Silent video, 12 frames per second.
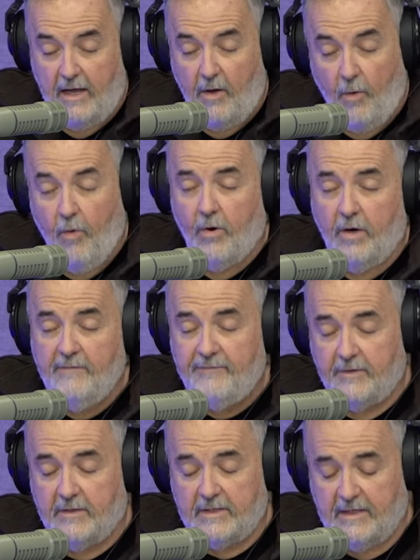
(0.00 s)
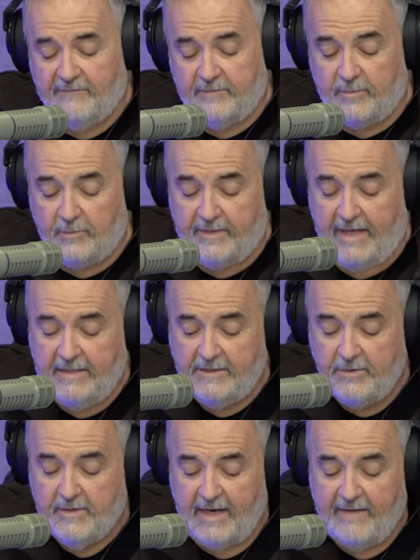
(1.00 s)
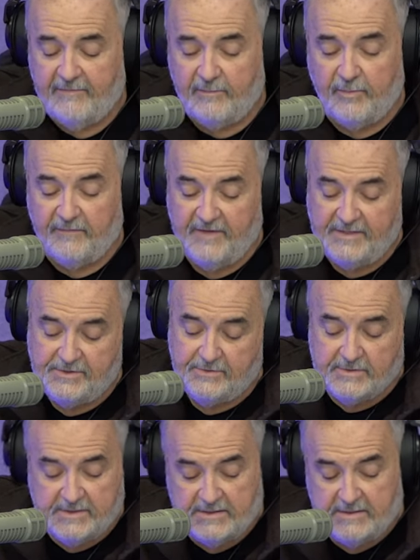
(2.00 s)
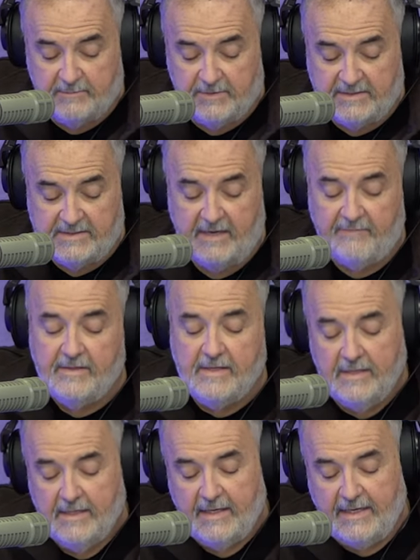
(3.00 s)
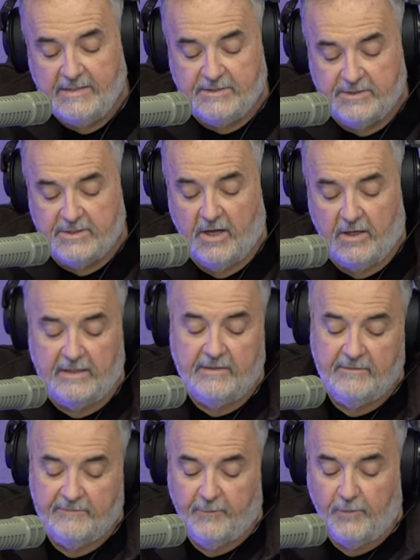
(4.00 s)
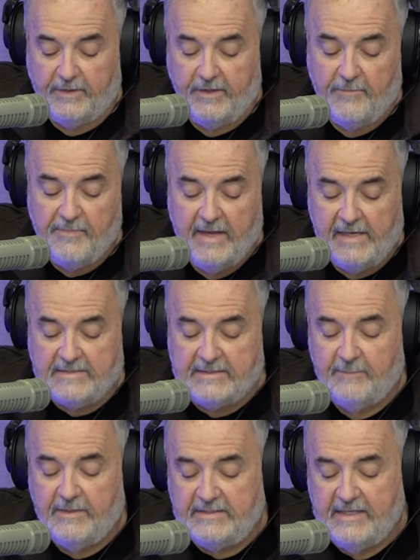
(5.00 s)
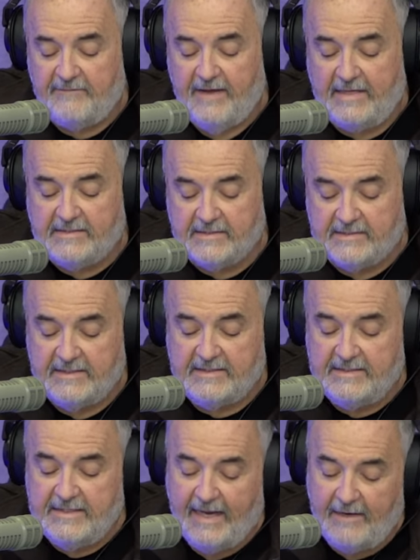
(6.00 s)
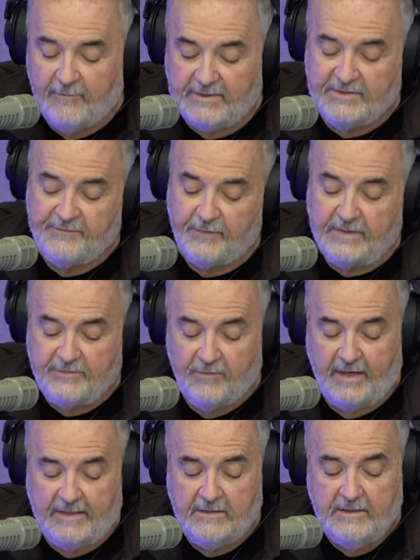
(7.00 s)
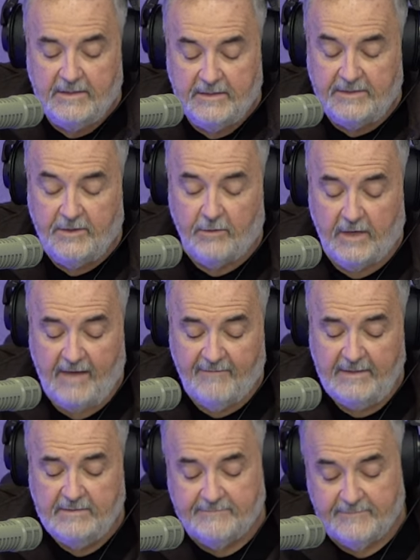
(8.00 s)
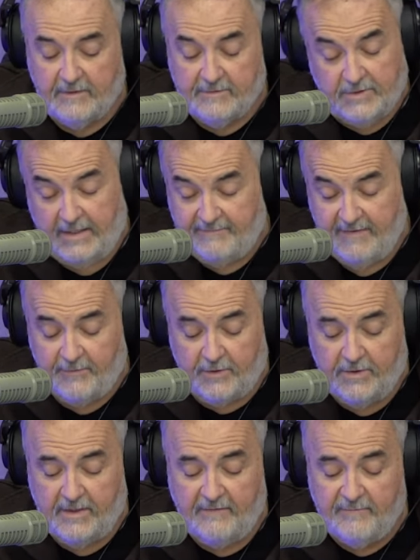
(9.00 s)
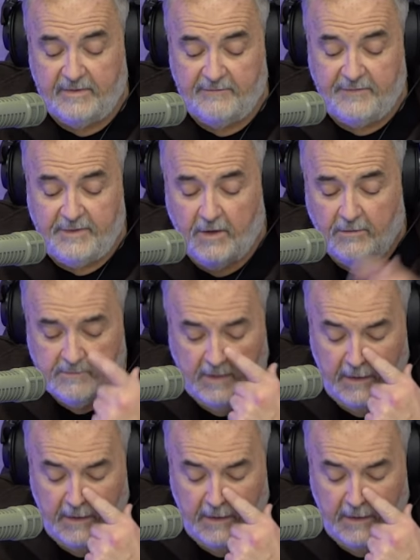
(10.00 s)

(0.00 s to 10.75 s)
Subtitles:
Or if you're uncomfortable with that, you can have the professionals at Simply Safe install it for you. And Simply Safe has a 60-day risk-free trial. Don't love it, which I've never heard of, but if you don't,